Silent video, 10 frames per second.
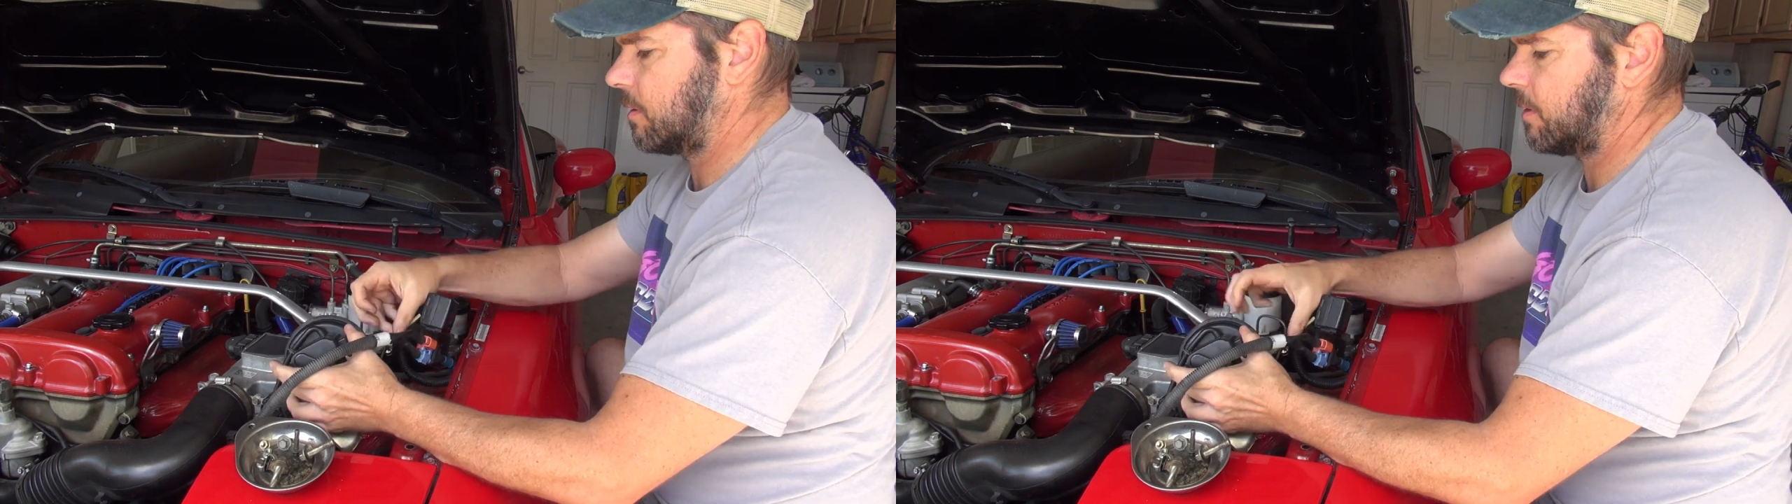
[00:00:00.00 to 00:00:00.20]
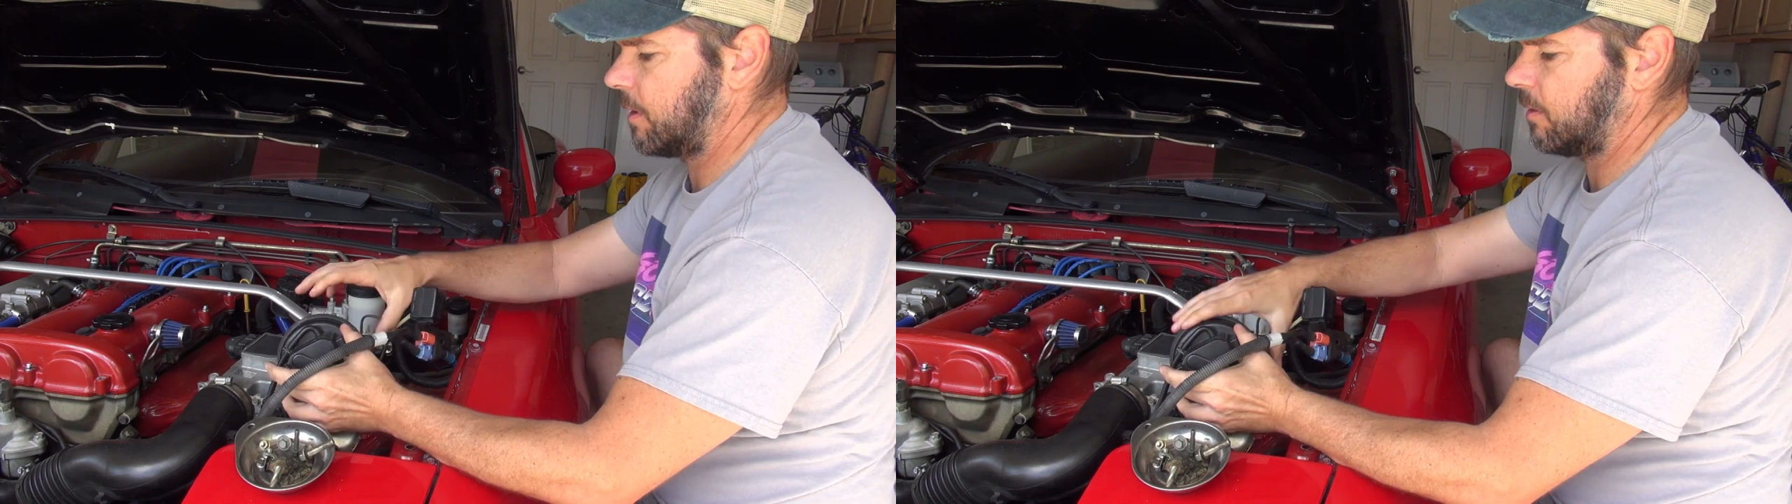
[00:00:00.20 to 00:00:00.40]

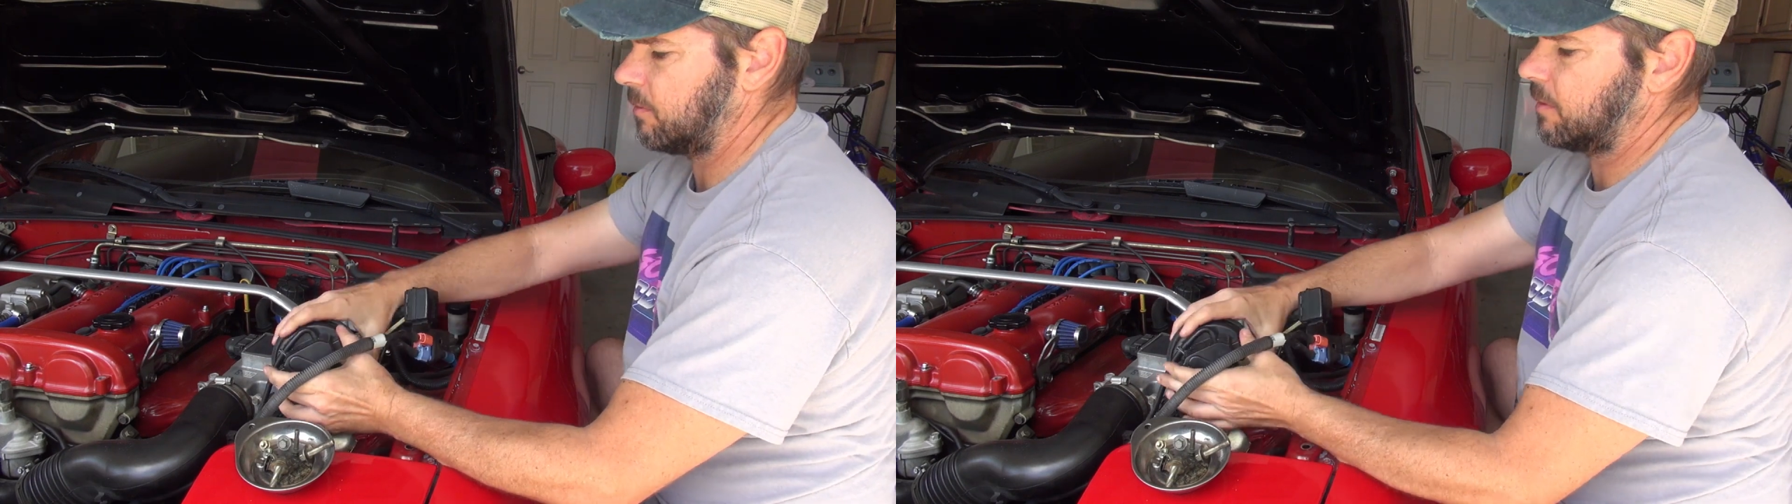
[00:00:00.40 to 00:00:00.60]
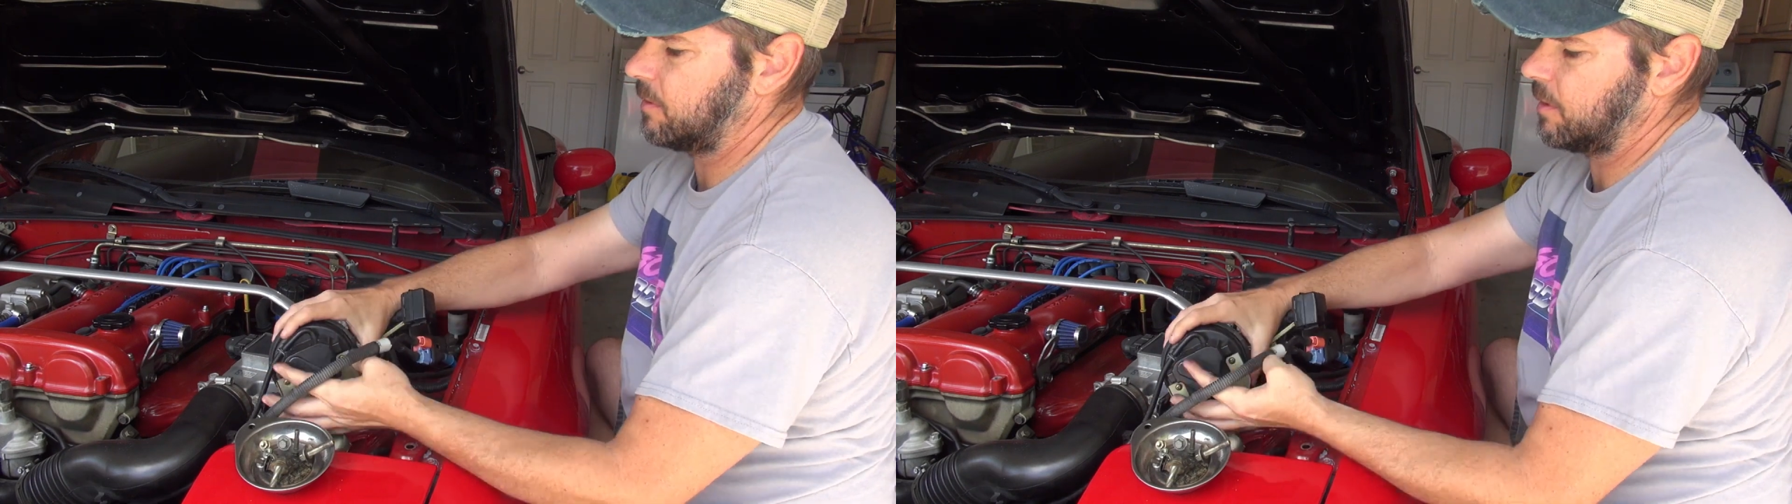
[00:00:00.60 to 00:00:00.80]
Now,
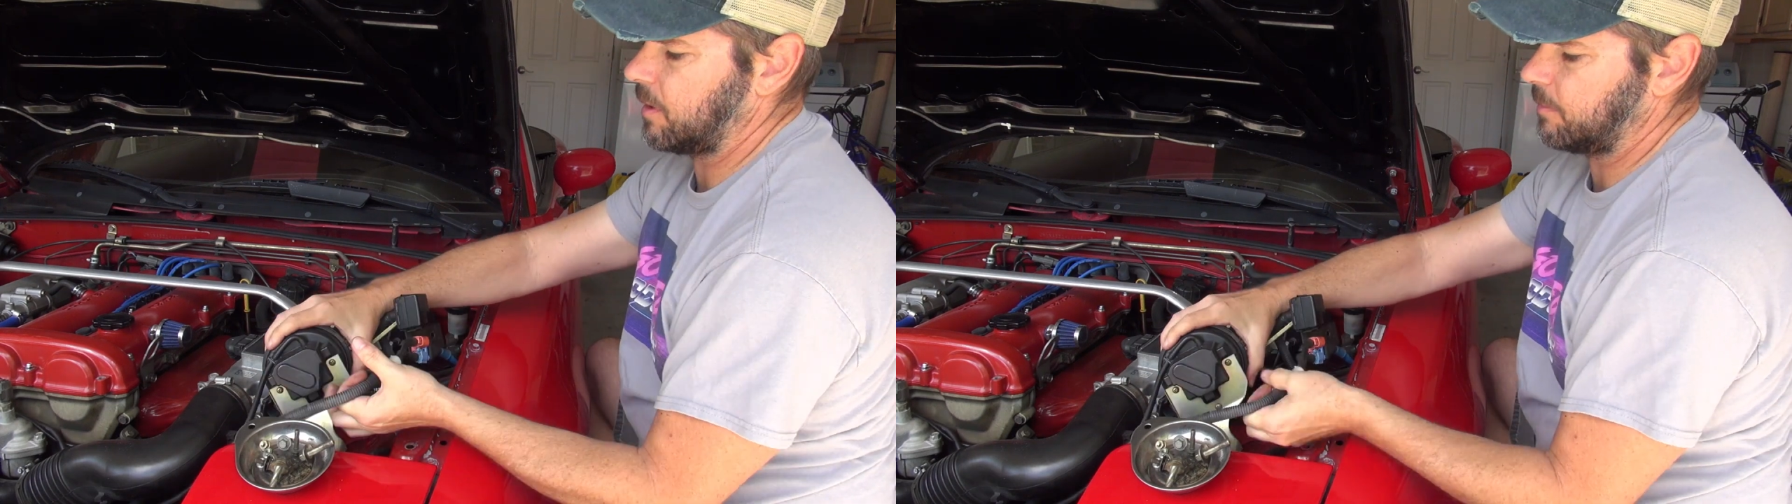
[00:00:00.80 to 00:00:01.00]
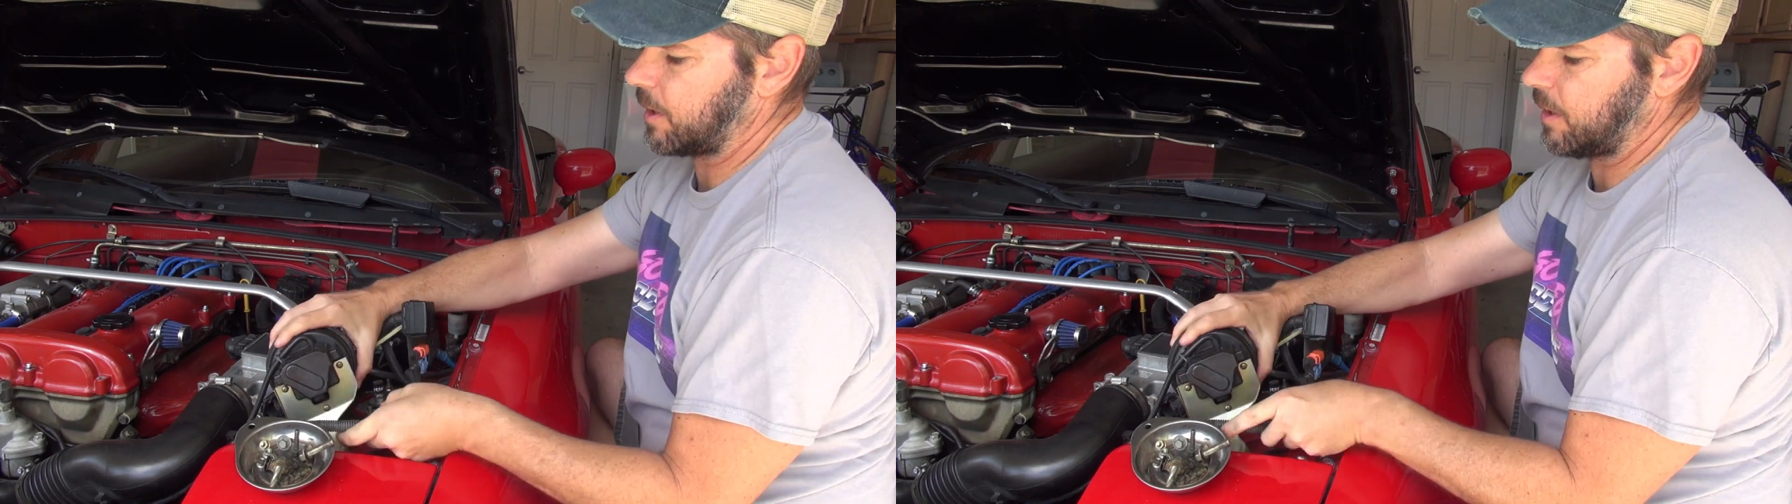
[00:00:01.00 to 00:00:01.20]

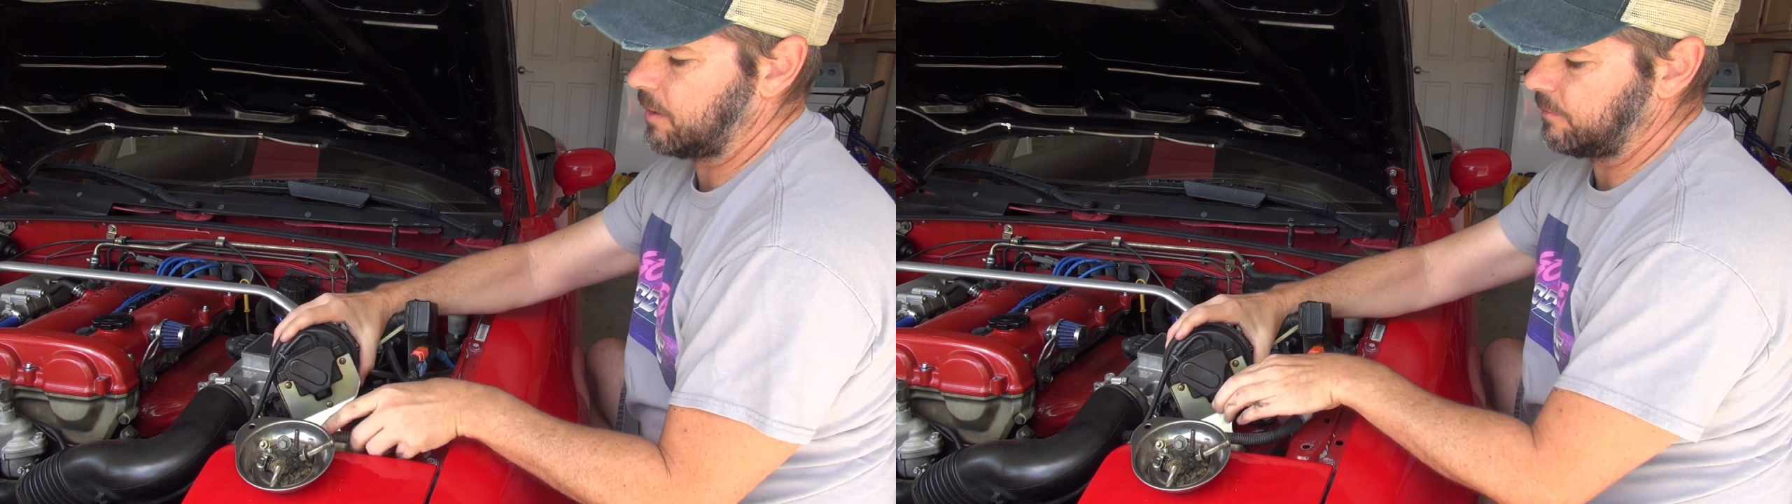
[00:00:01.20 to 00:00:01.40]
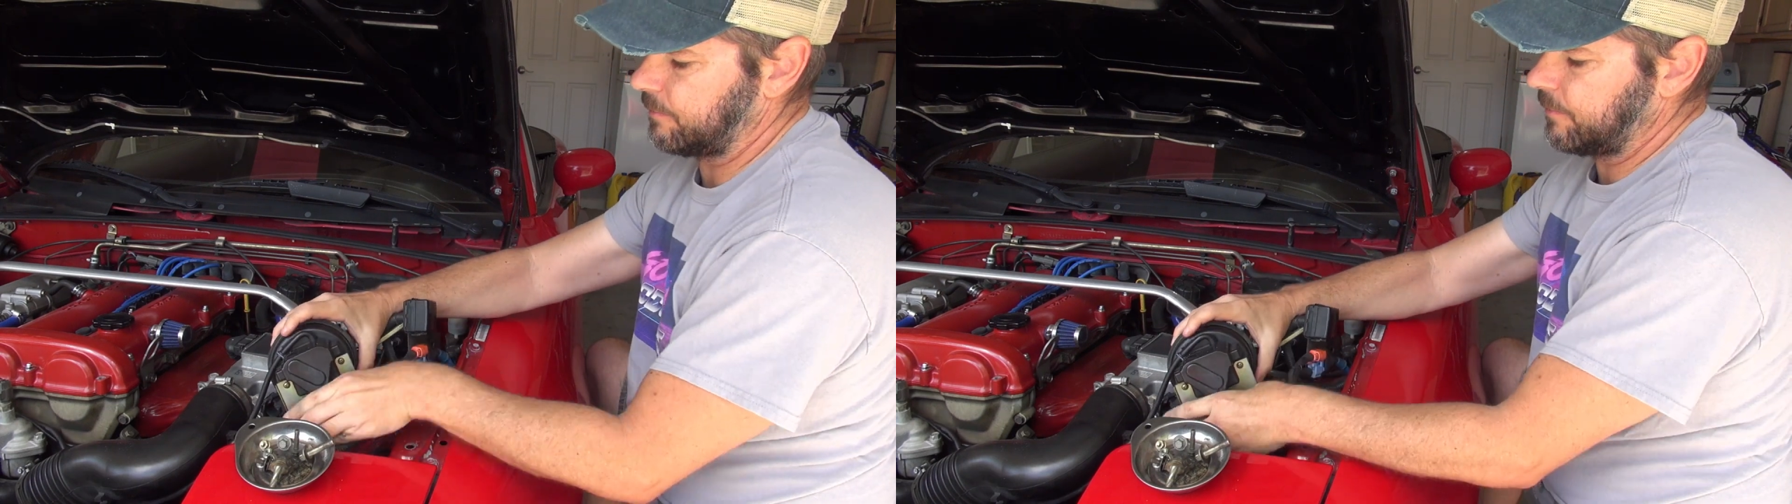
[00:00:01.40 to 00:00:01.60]
I'm kind
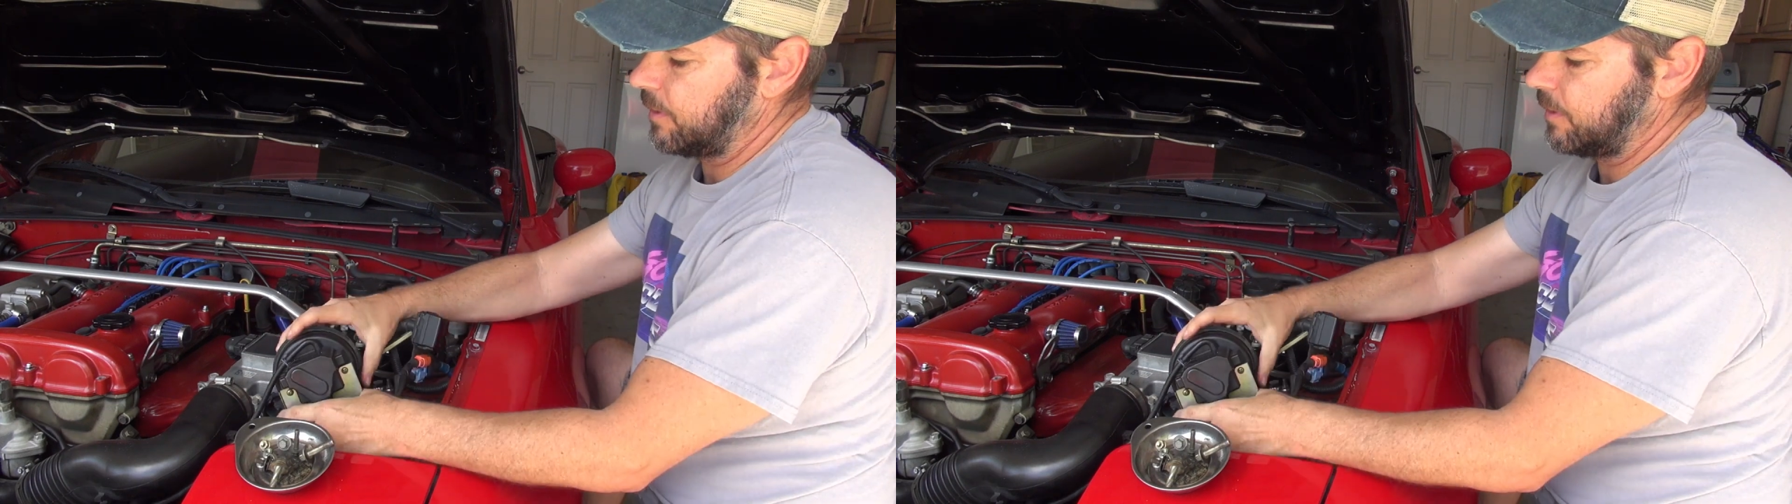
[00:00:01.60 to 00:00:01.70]
of